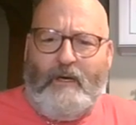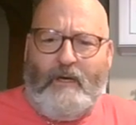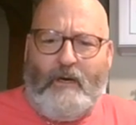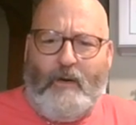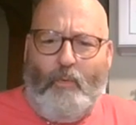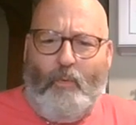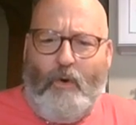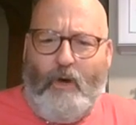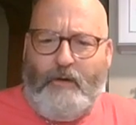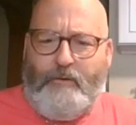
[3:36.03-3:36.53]

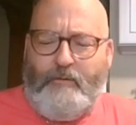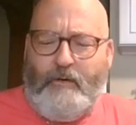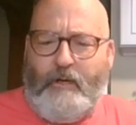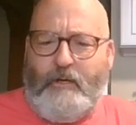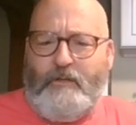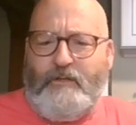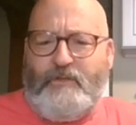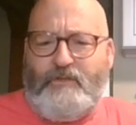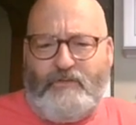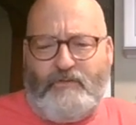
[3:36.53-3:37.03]
are
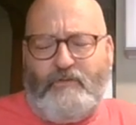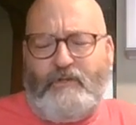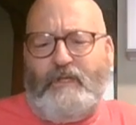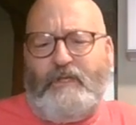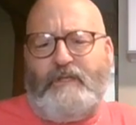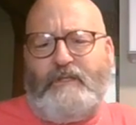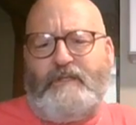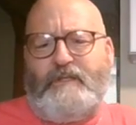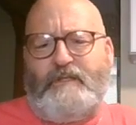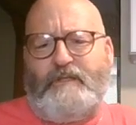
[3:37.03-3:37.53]
wandering the
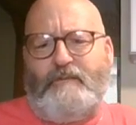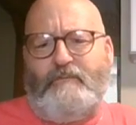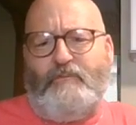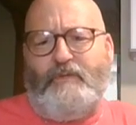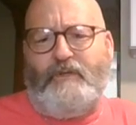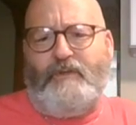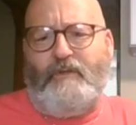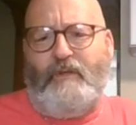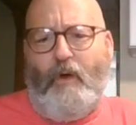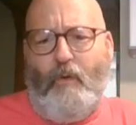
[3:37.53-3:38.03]
streets
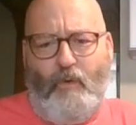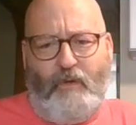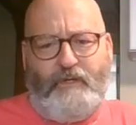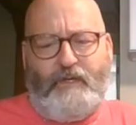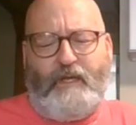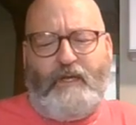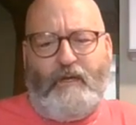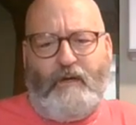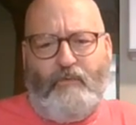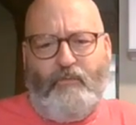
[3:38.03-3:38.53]
with no one
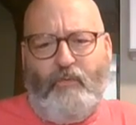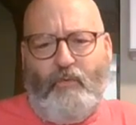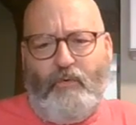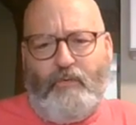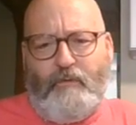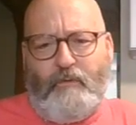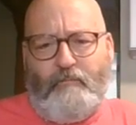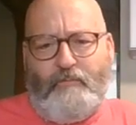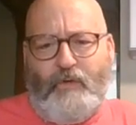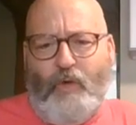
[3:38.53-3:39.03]
to care
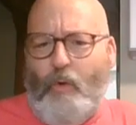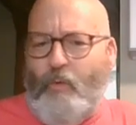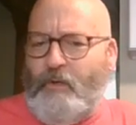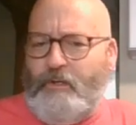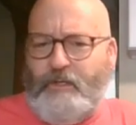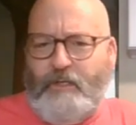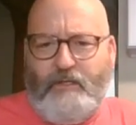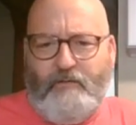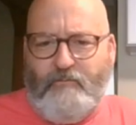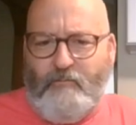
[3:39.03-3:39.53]
for them, no
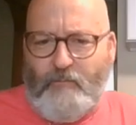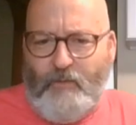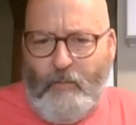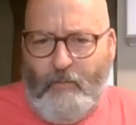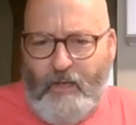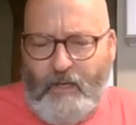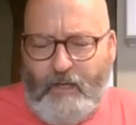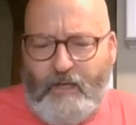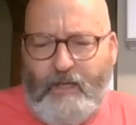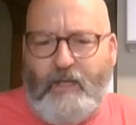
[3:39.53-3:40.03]
one to give them their
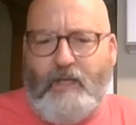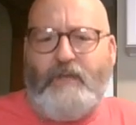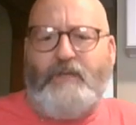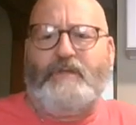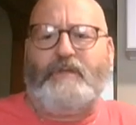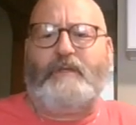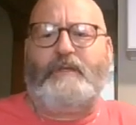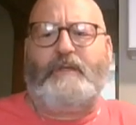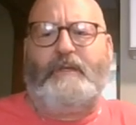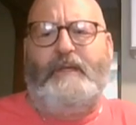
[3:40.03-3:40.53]

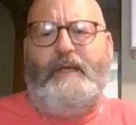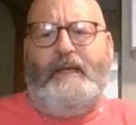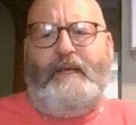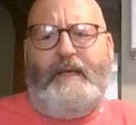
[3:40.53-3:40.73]
medication.